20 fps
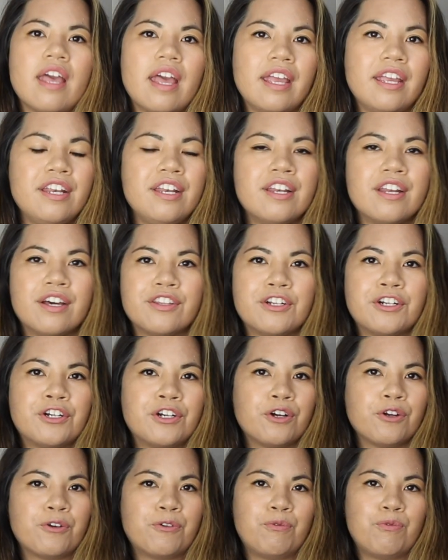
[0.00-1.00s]

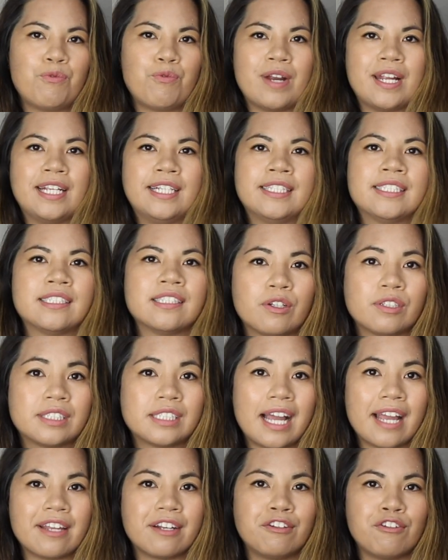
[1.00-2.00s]
Another great
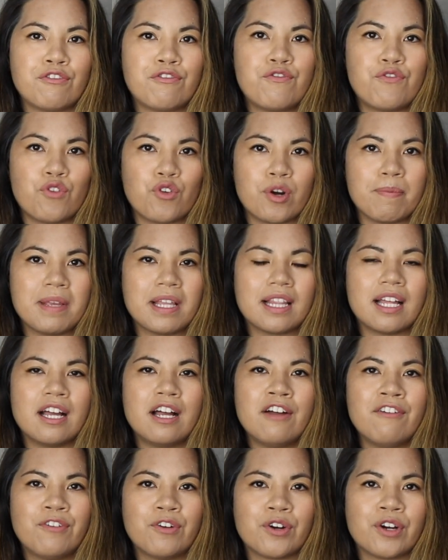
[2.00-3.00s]
title
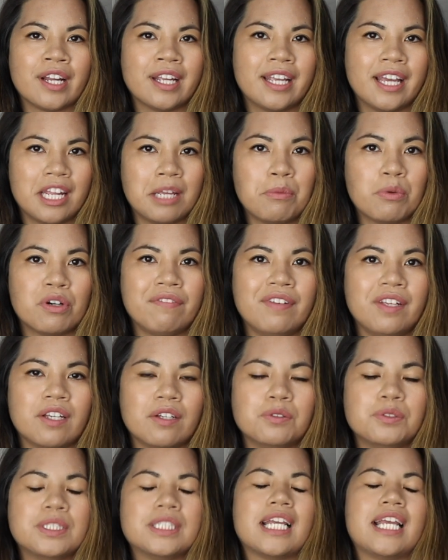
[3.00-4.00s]
formula for getting more
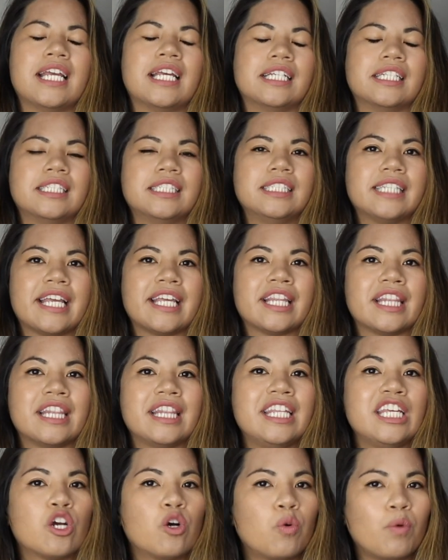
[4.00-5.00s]
views is
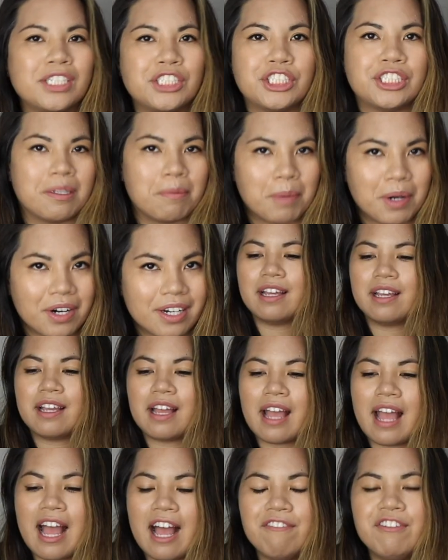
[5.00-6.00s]
the question mark.
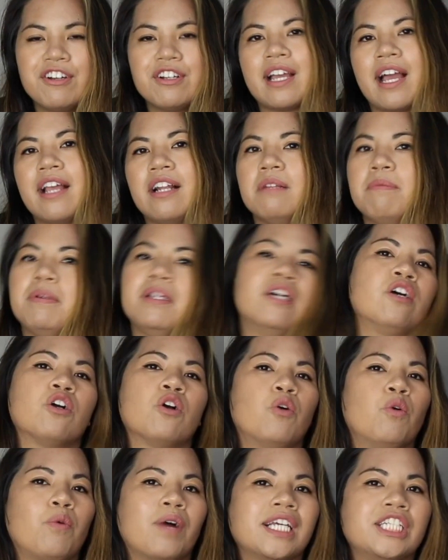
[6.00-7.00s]
Have your title be a
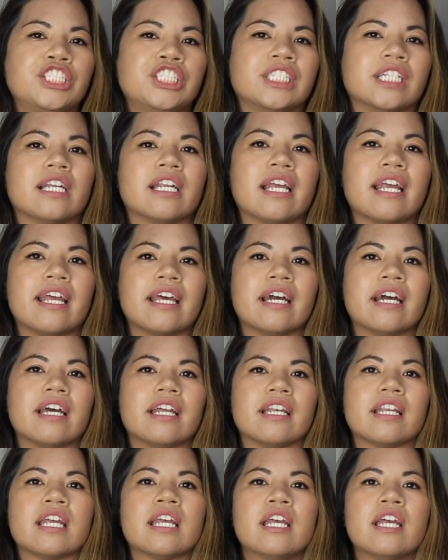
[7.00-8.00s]
question,
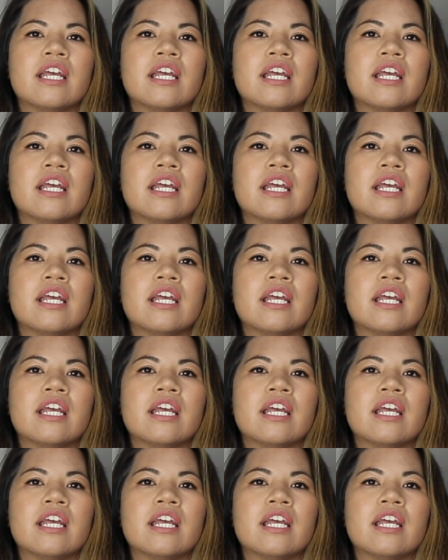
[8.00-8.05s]
and